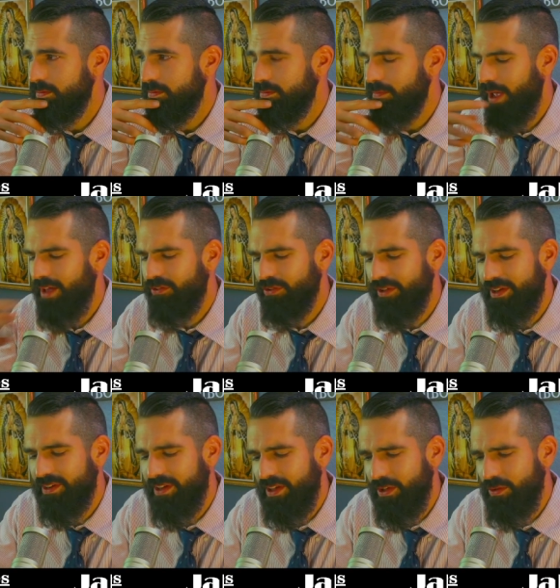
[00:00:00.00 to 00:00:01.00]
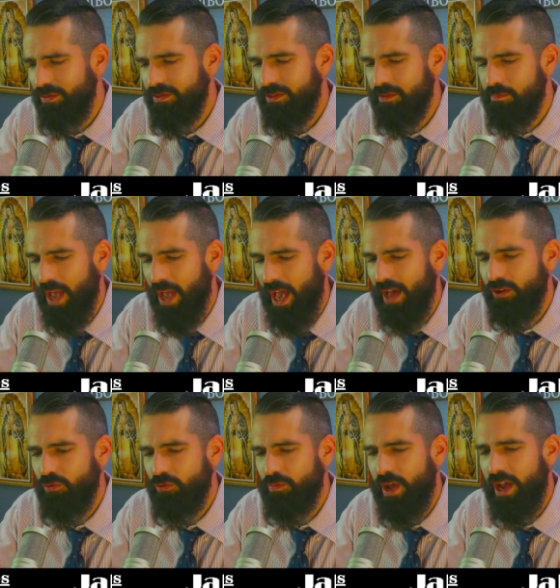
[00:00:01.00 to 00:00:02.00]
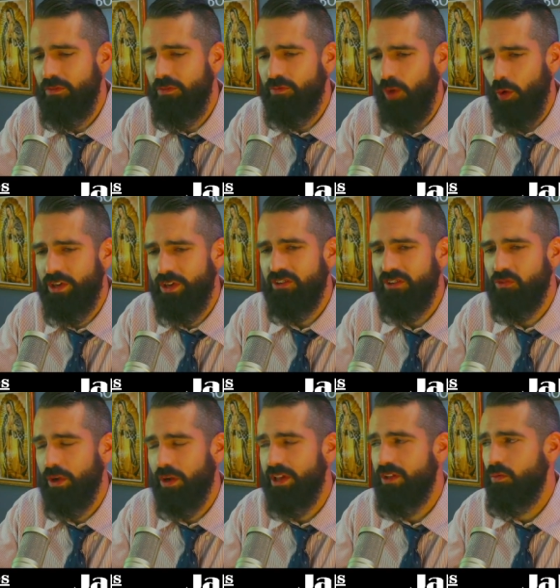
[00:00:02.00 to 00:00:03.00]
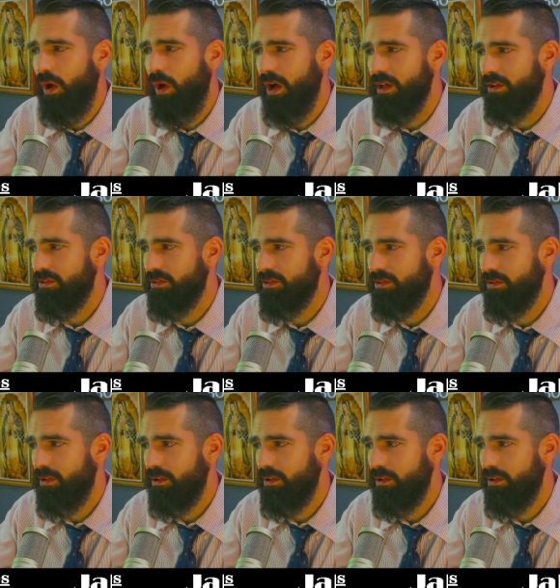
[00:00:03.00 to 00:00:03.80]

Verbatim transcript: Basil had killed the man who made Photius what he was.